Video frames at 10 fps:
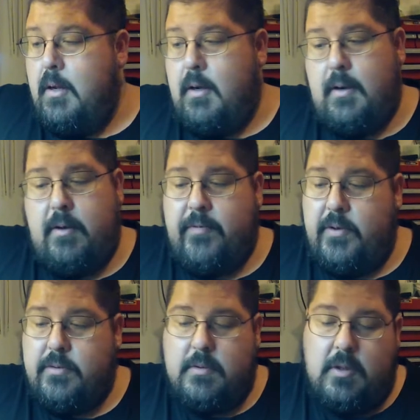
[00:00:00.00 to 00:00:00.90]
If
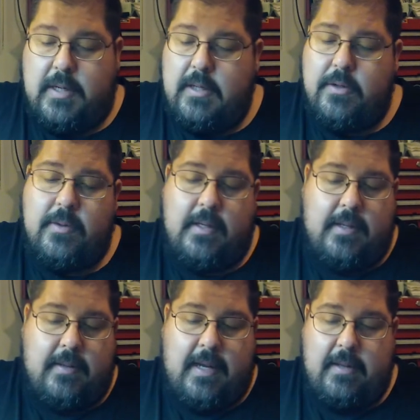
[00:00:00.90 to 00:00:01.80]
you look into it,
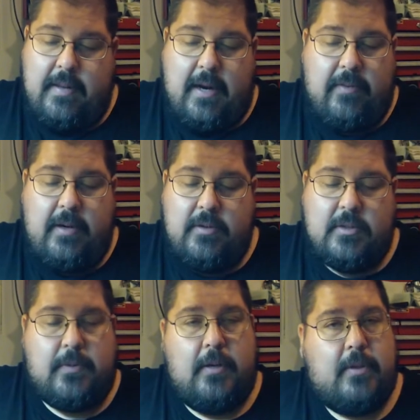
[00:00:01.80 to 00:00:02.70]
and that round is
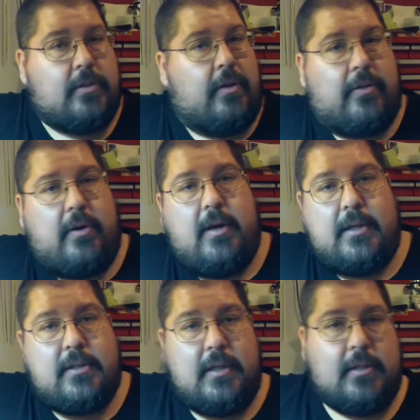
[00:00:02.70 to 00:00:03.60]
pretty much the
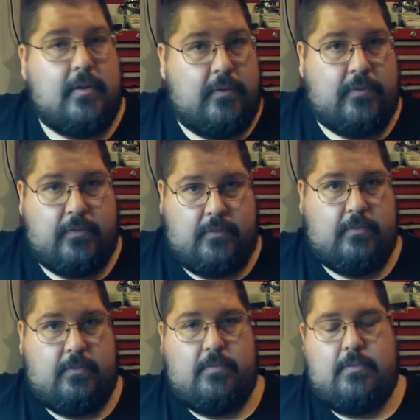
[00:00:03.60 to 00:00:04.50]
30-06 of
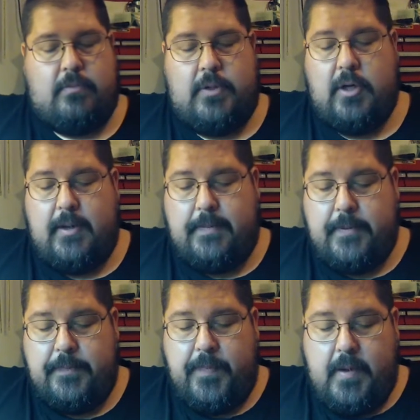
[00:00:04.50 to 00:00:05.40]
Europe.
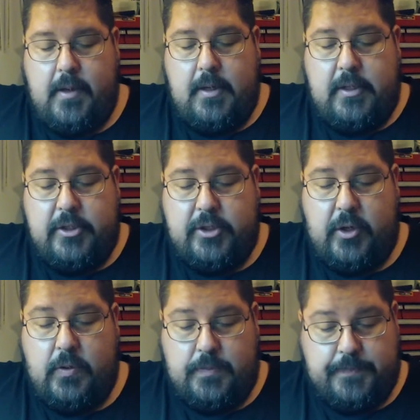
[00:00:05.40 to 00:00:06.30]

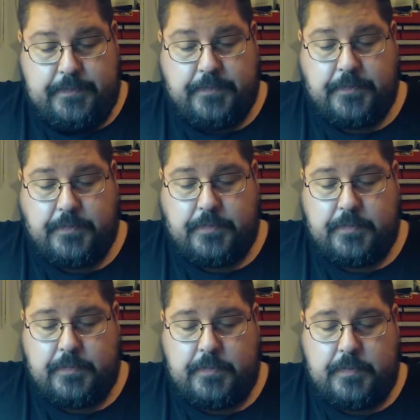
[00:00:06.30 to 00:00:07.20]
So
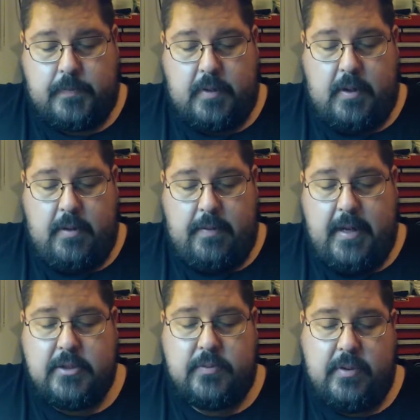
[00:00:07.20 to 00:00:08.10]

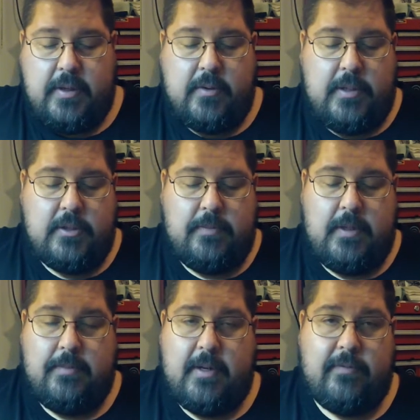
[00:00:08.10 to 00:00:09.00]
that's really going to be
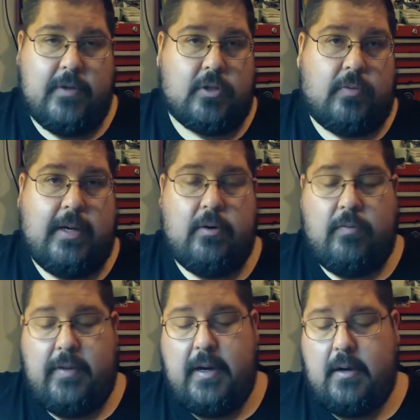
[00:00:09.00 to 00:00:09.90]
a beneficial round
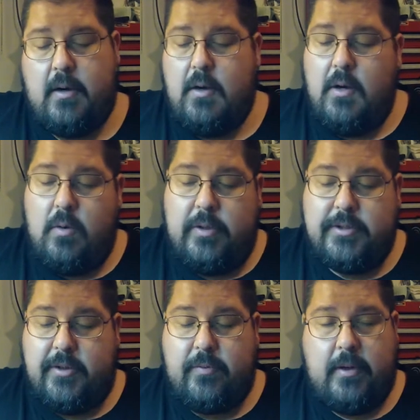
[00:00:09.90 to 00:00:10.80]
over there, whereas
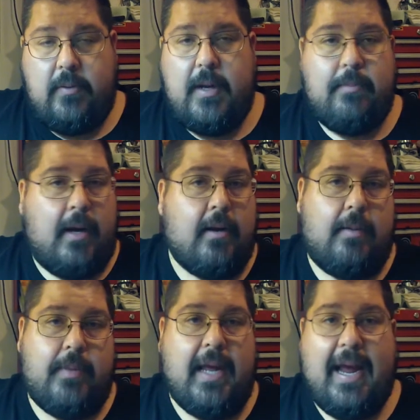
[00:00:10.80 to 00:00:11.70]
a 308 might
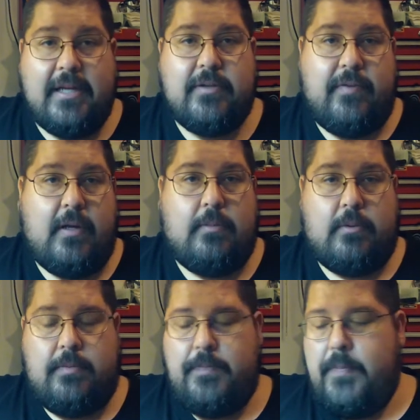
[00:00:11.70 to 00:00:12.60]
not be as available.